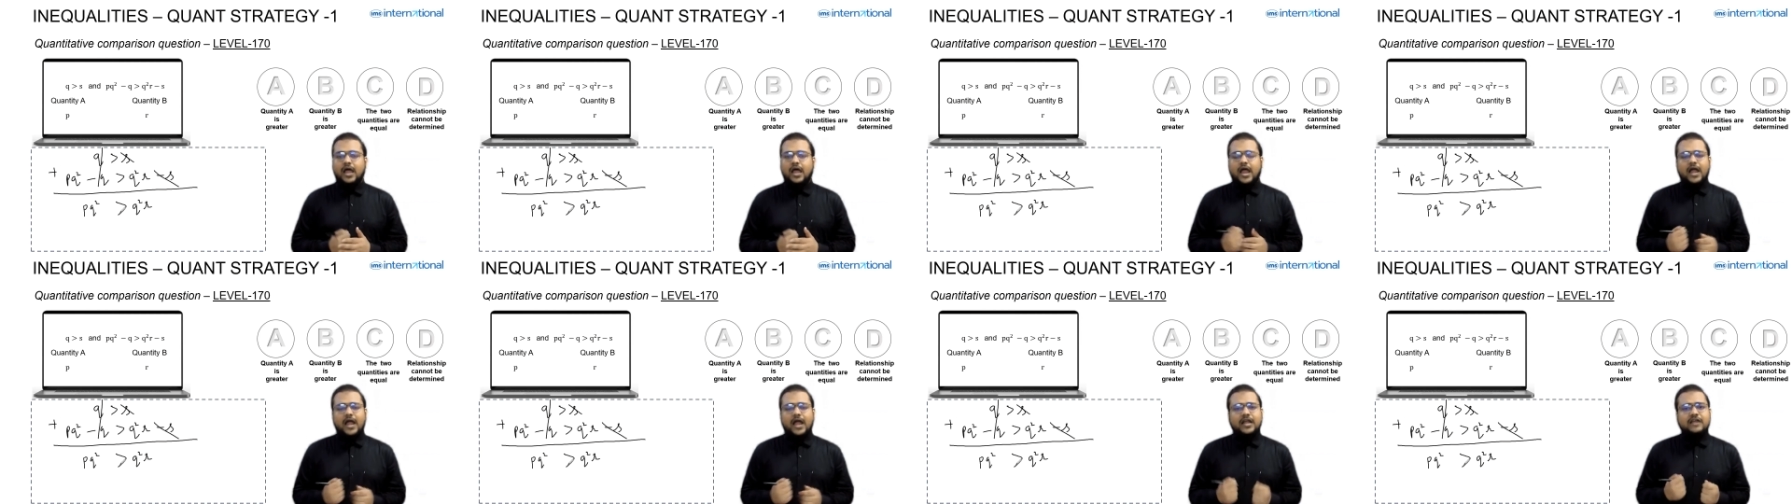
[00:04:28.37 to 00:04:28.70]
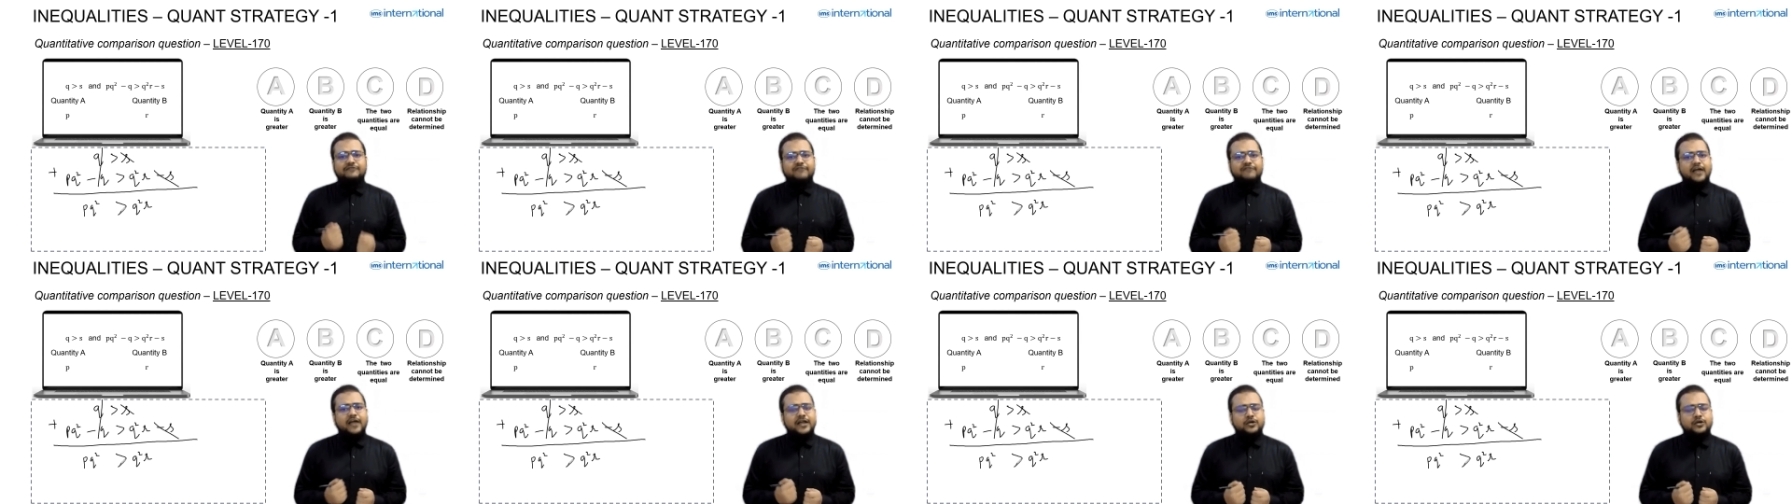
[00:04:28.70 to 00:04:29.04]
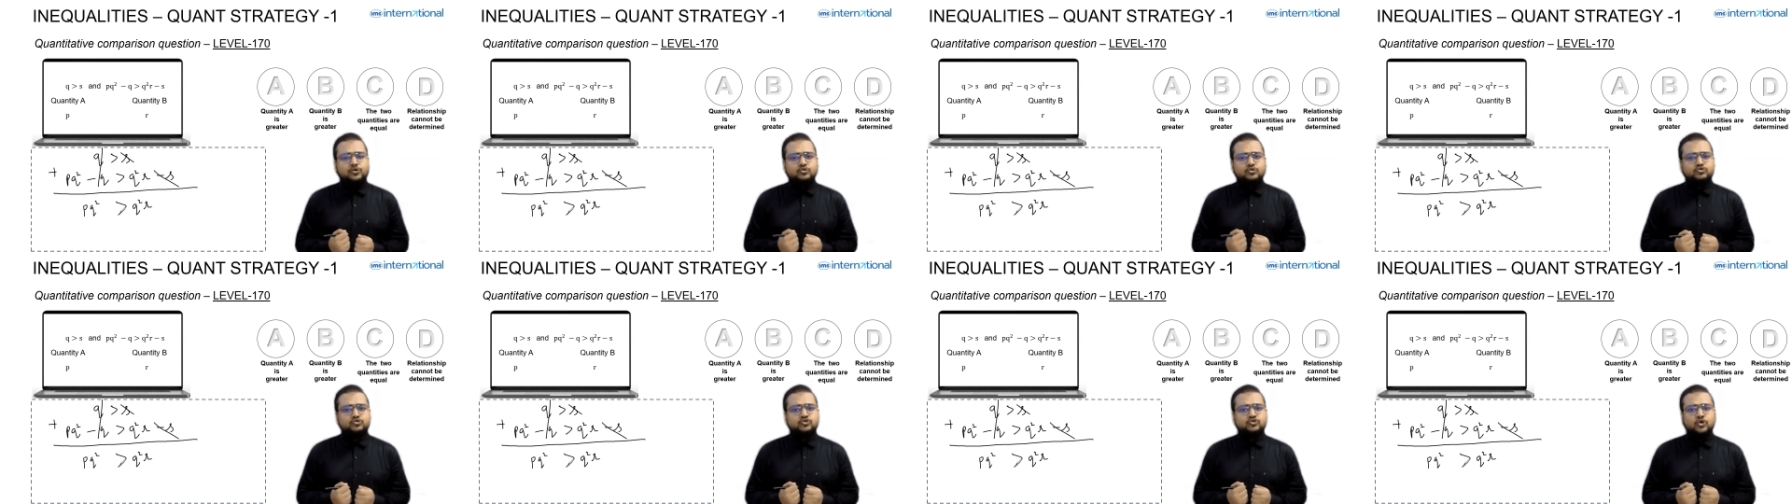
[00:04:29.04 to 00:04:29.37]
And if I
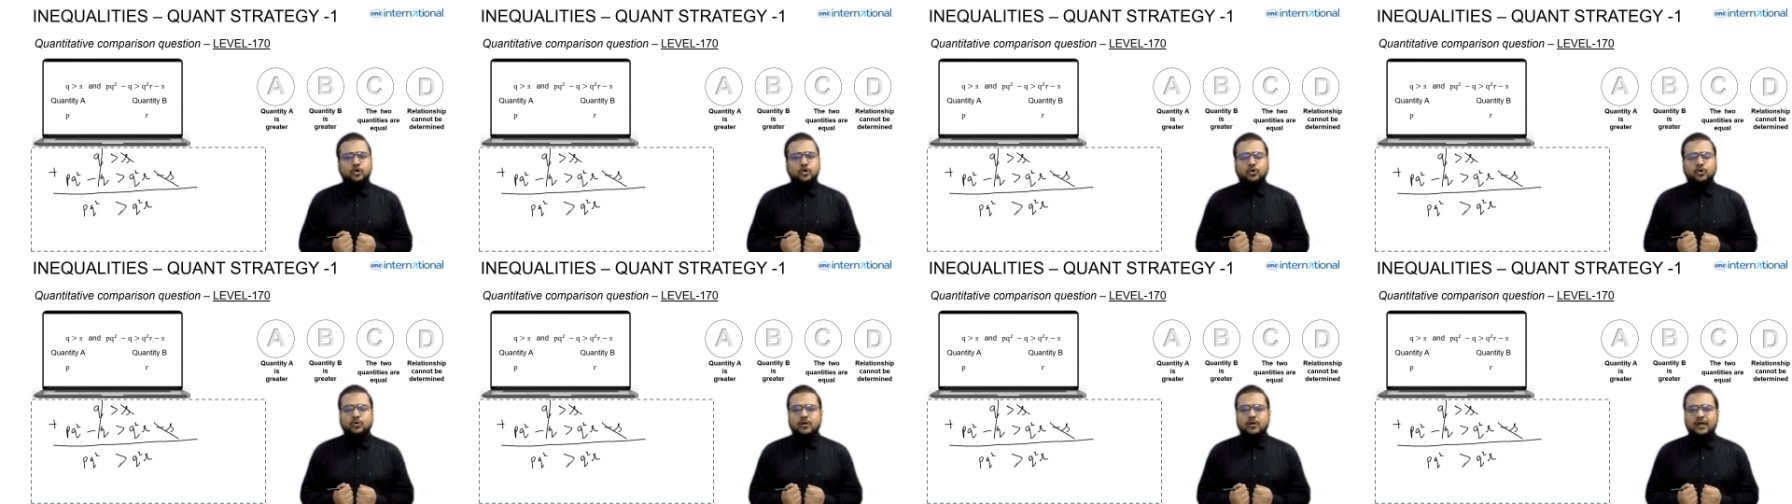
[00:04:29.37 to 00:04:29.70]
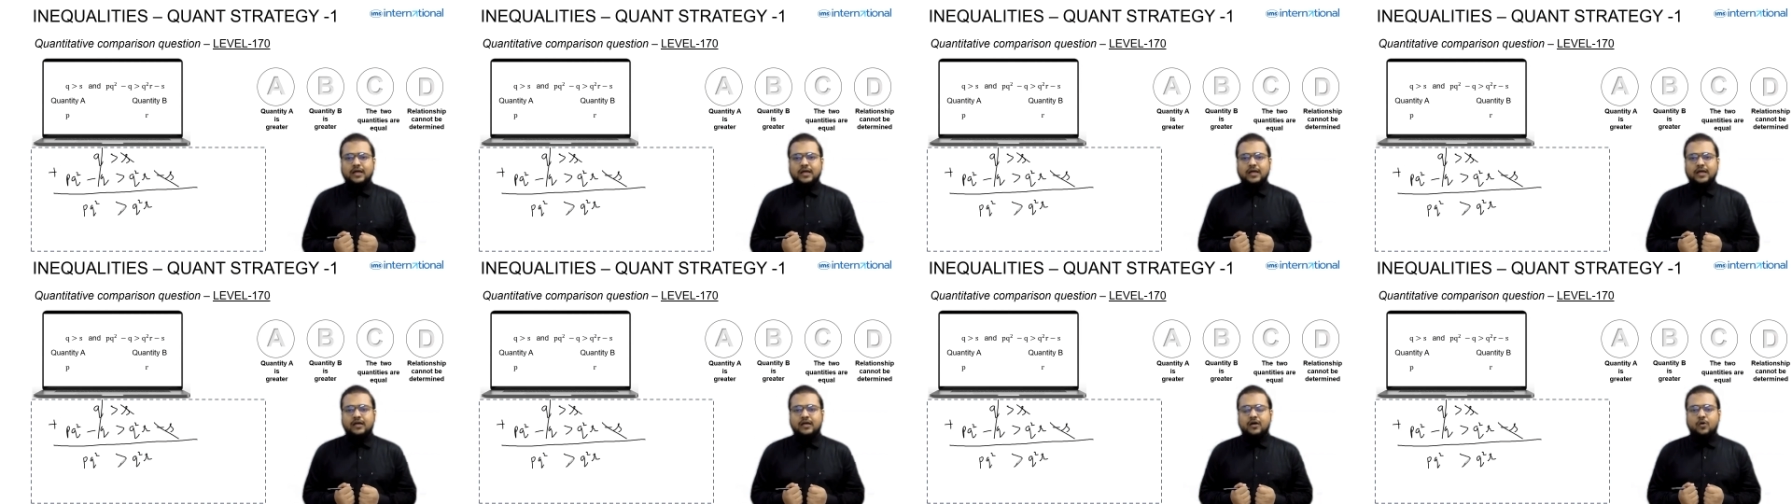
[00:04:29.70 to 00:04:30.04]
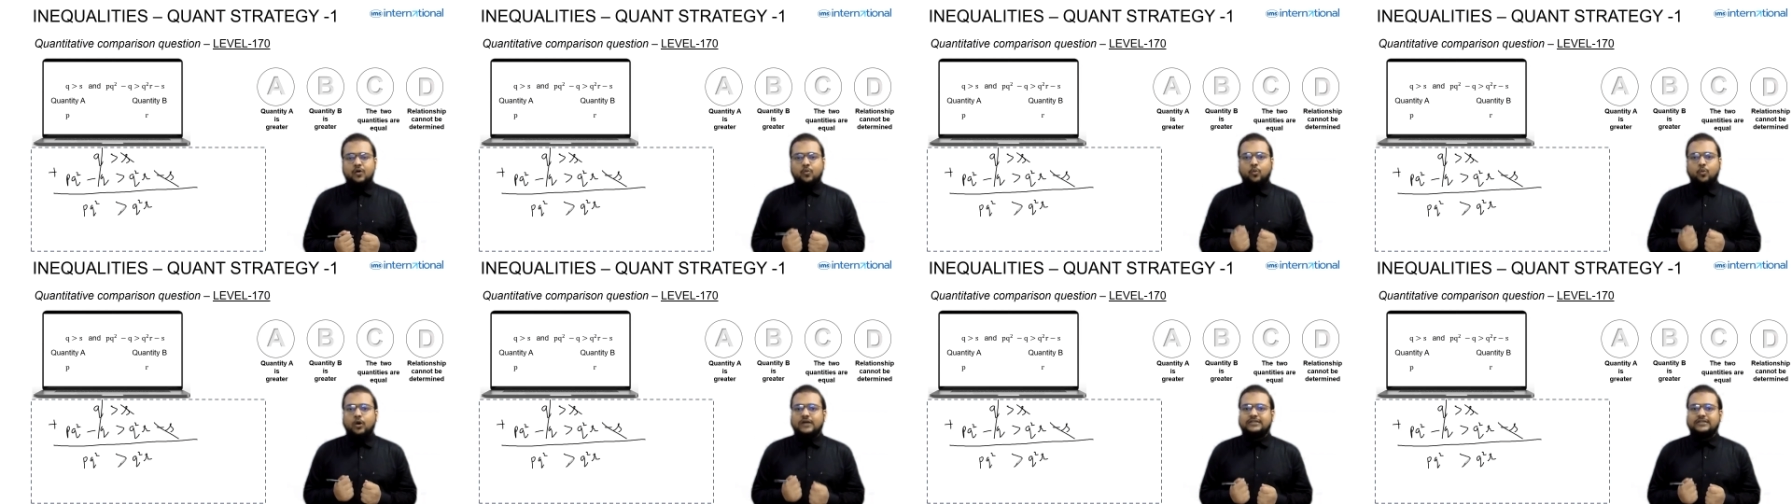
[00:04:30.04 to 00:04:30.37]
do so,
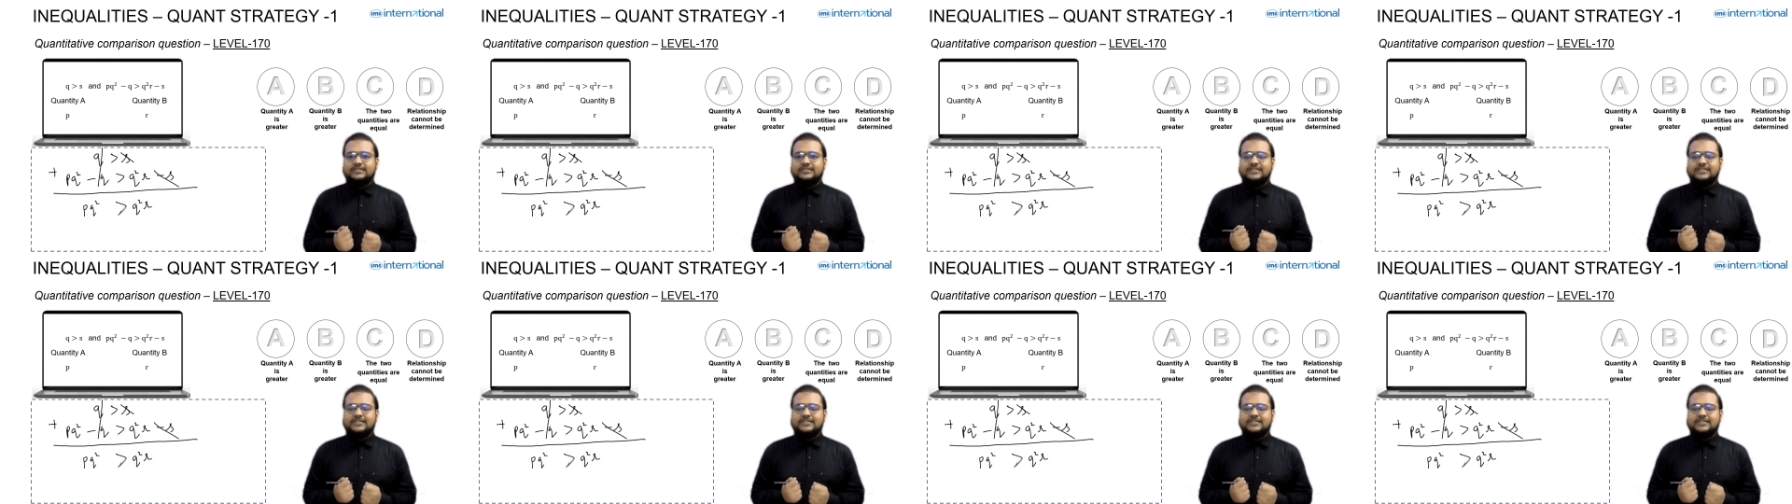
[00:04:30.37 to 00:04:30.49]
what